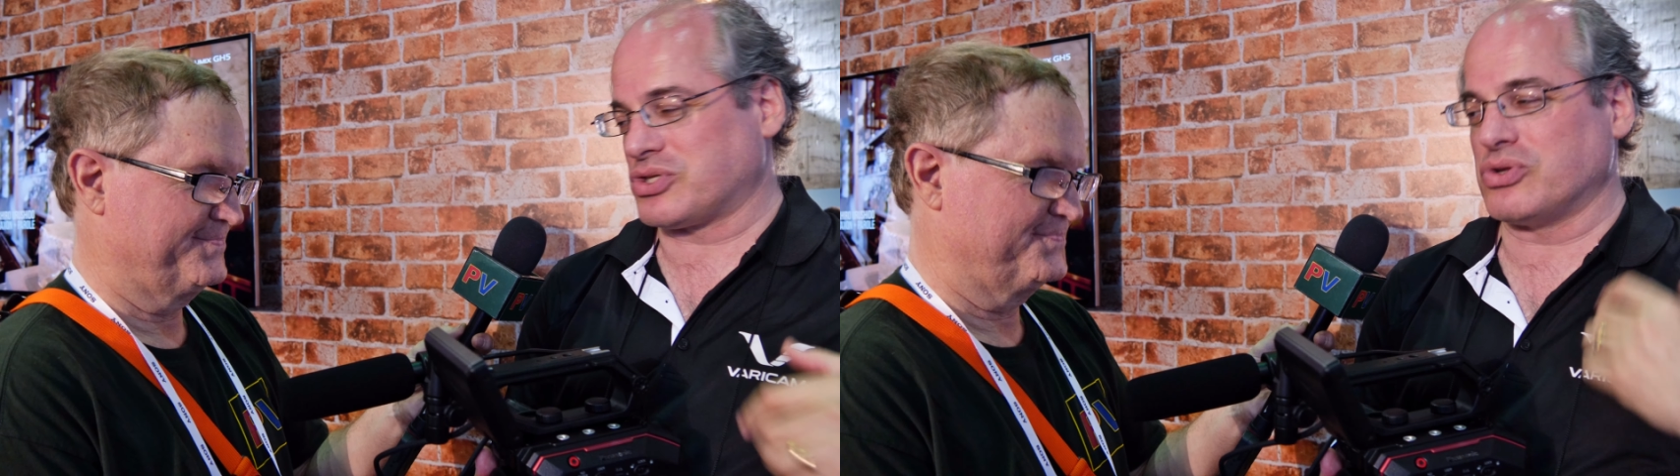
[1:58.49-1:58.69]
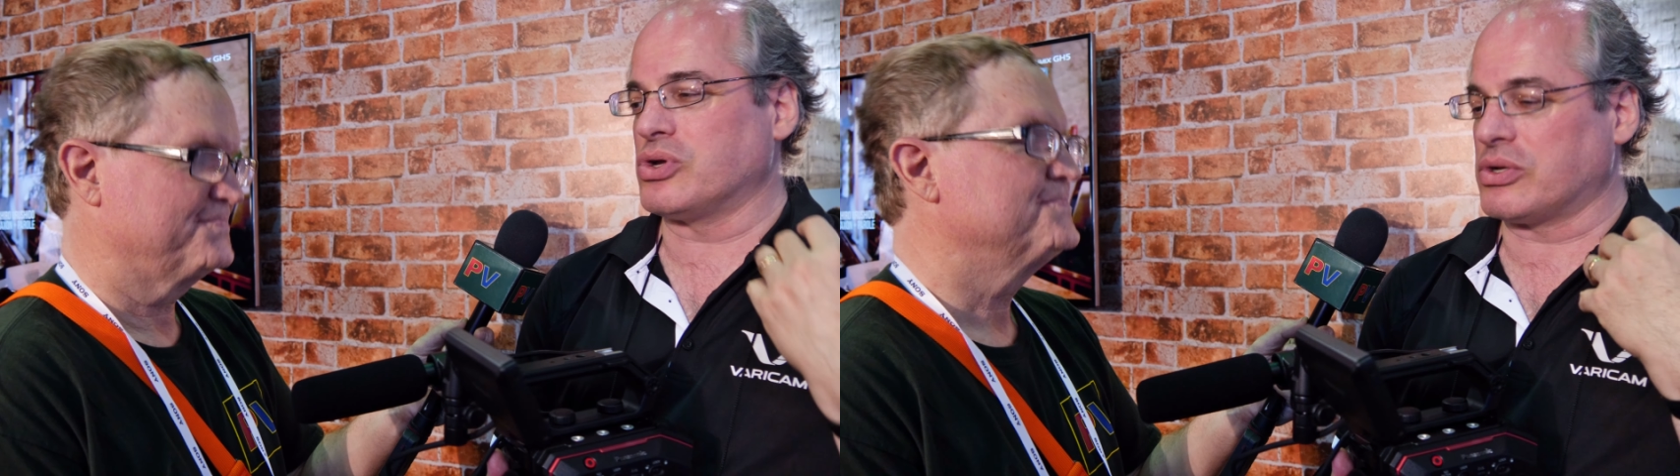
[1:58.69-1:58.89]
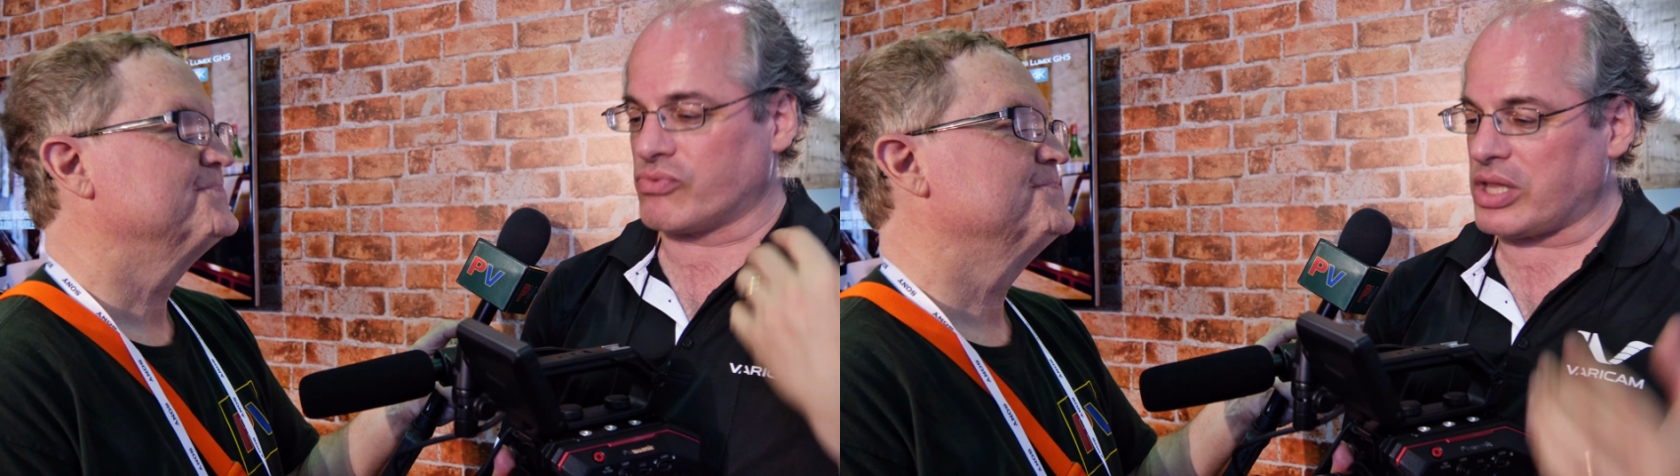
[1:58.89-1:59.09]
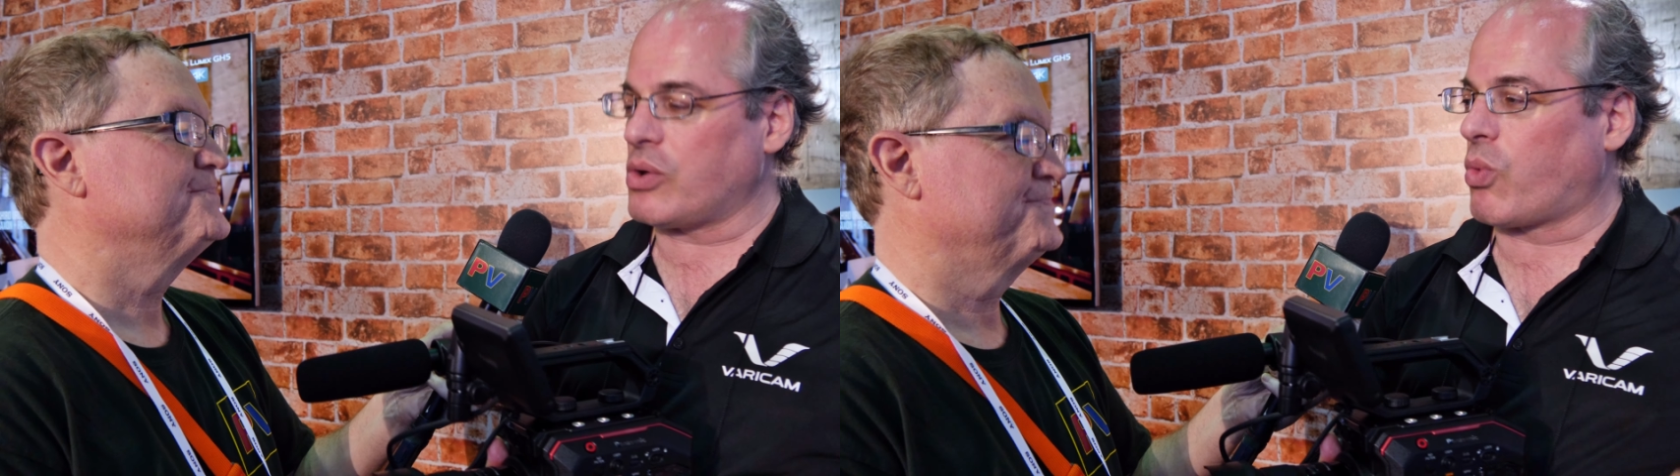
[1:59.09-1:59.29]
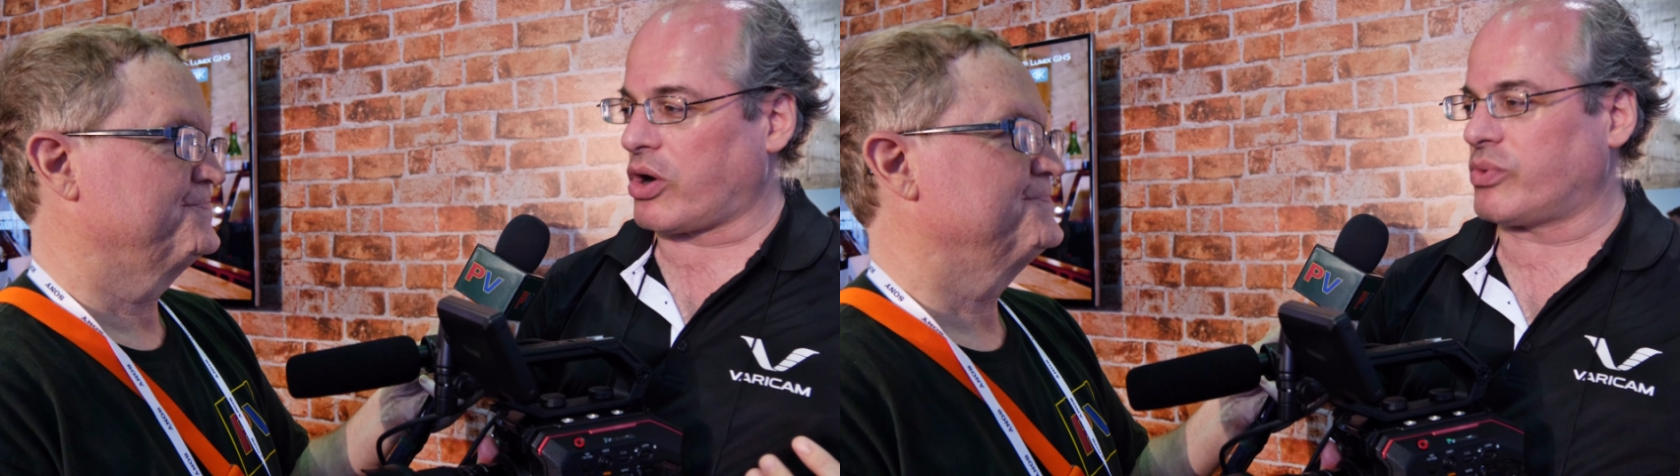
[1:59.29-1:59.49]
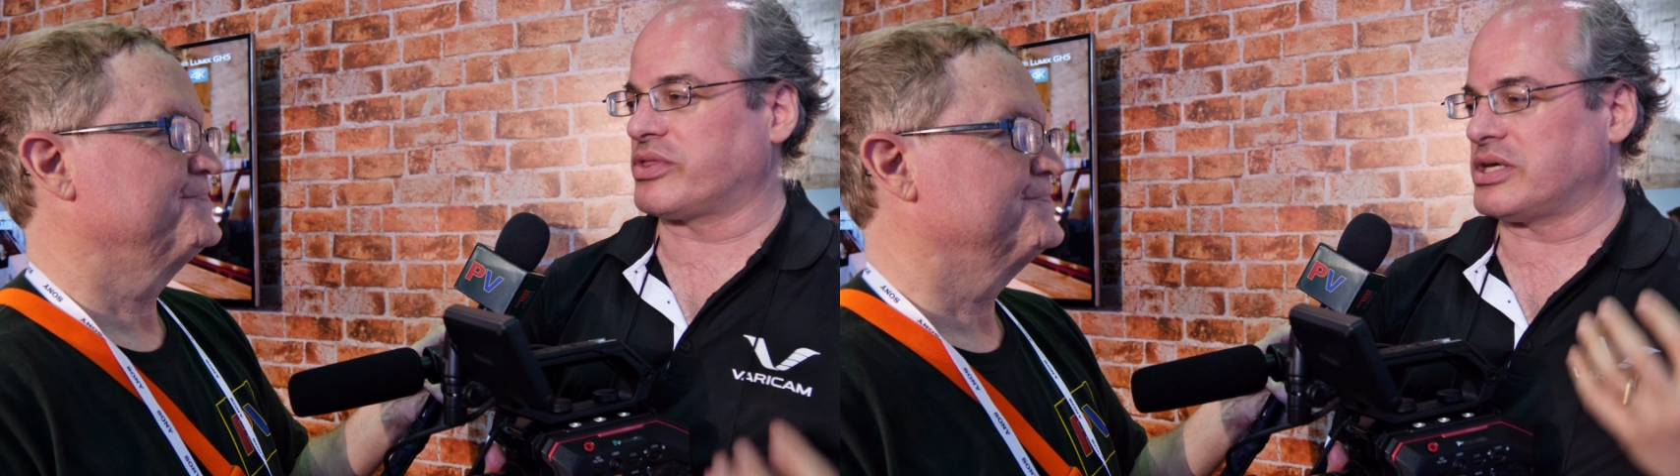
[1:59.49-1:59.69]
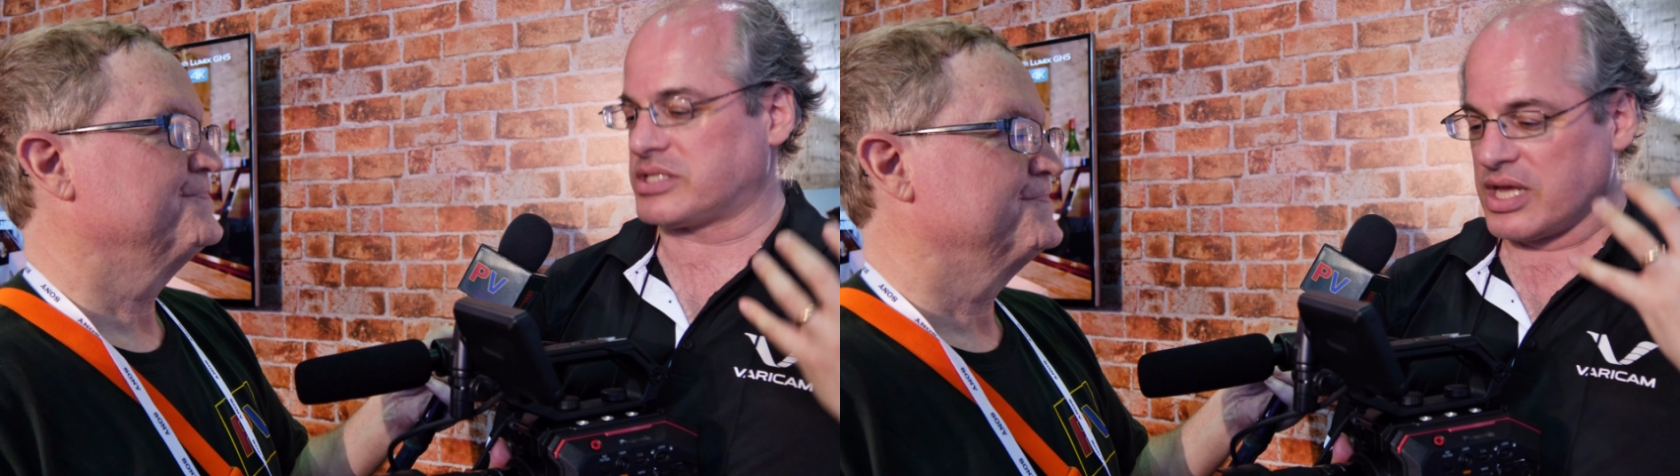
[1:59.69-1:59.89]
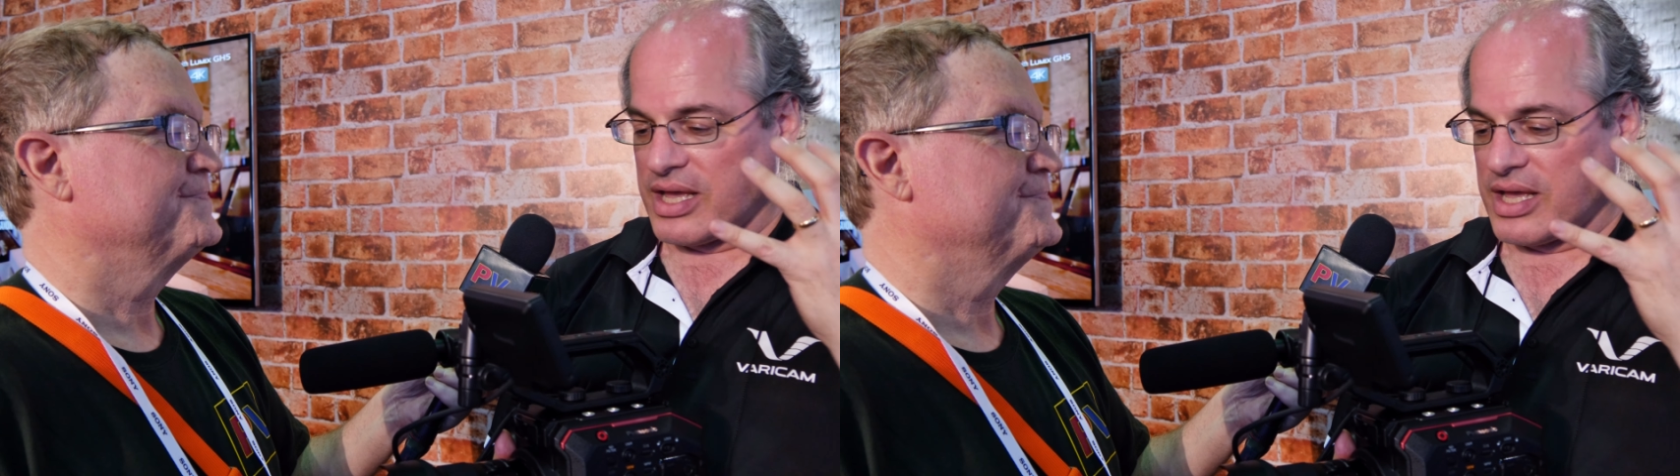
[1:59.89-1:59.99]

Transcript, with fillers: So you can really work with this